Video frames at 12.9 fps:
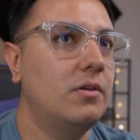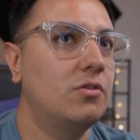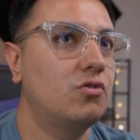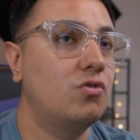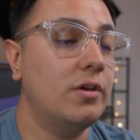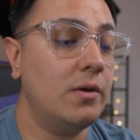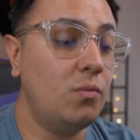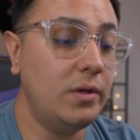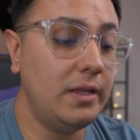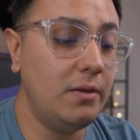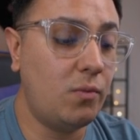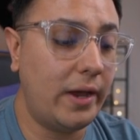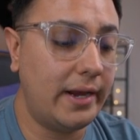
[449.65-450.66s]
So you can
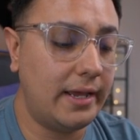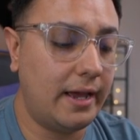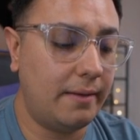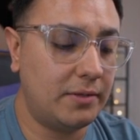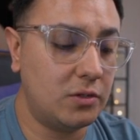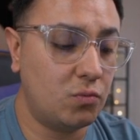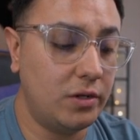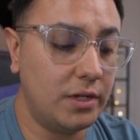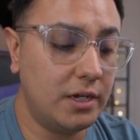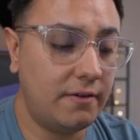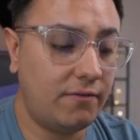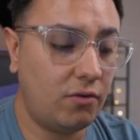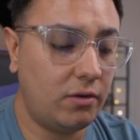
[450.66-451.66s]
really ready up. This is really
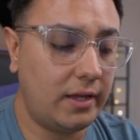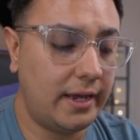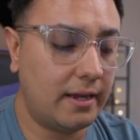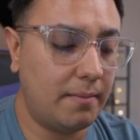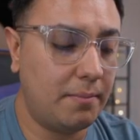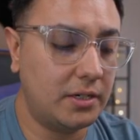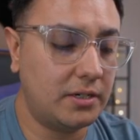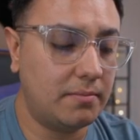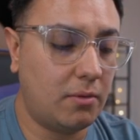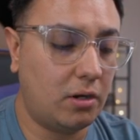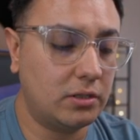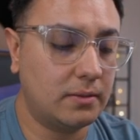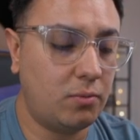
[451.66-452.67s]
good for like a bunch of
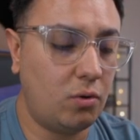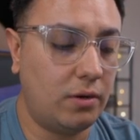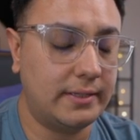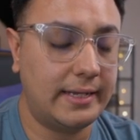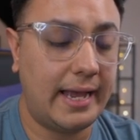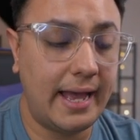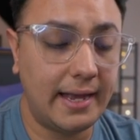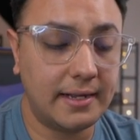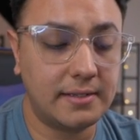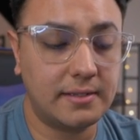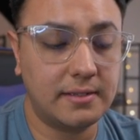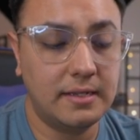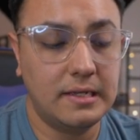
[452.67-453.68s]
multiple
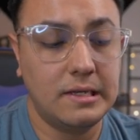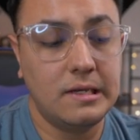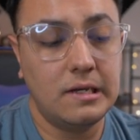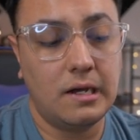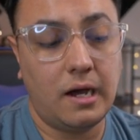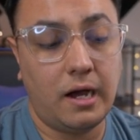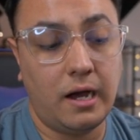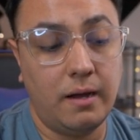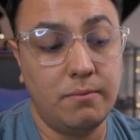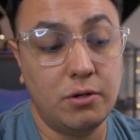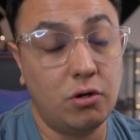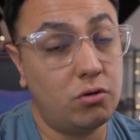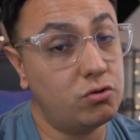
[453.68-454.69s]
attacks.
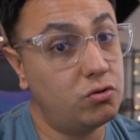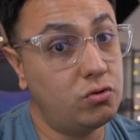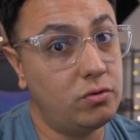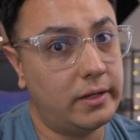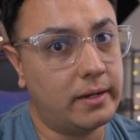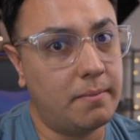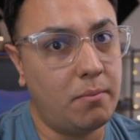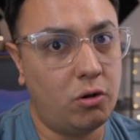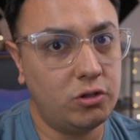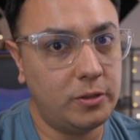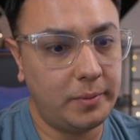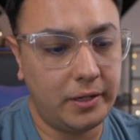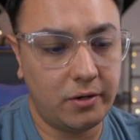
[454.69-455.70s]
You could also do like a
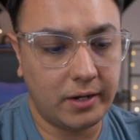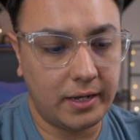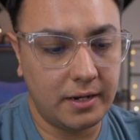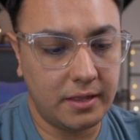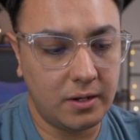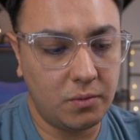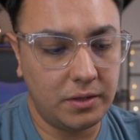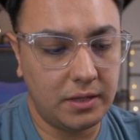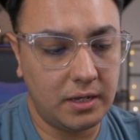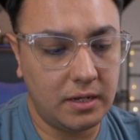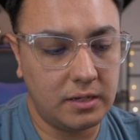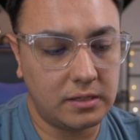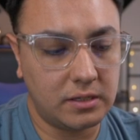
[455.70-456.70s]
multiplayer kind of thing with
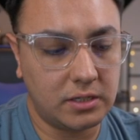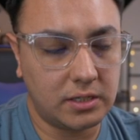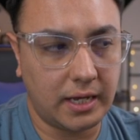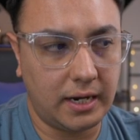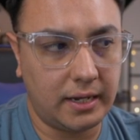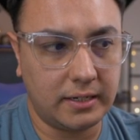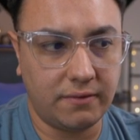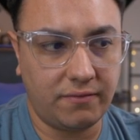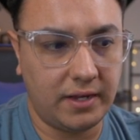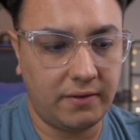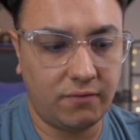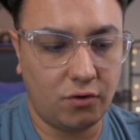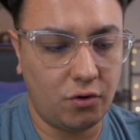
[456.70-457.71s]
this and just kind of like
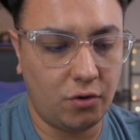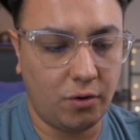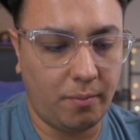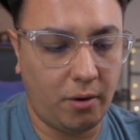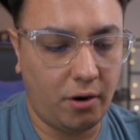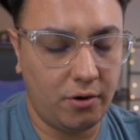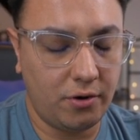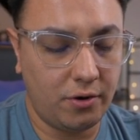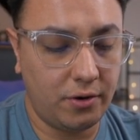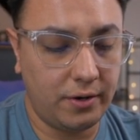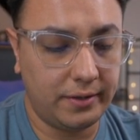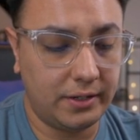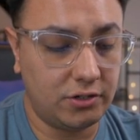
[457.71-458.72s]
defend for your
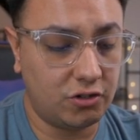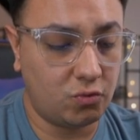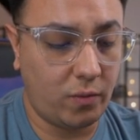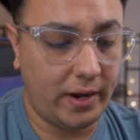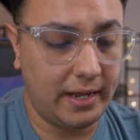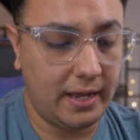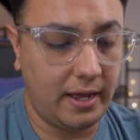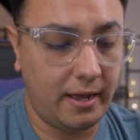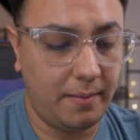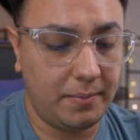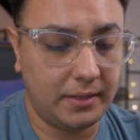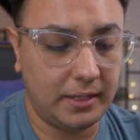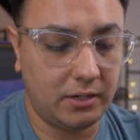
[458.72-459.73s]
partner and then just ready
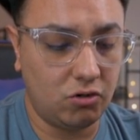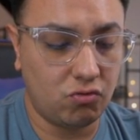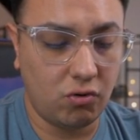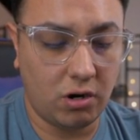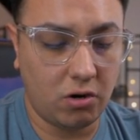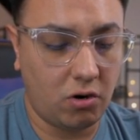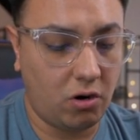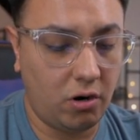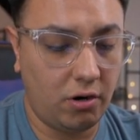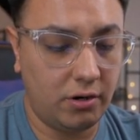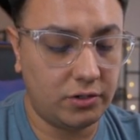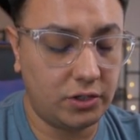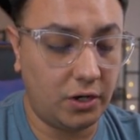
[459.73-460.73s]
up and then you draw a
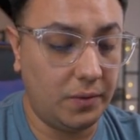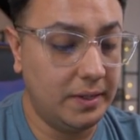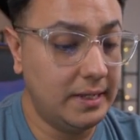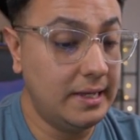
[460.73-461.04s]
card. So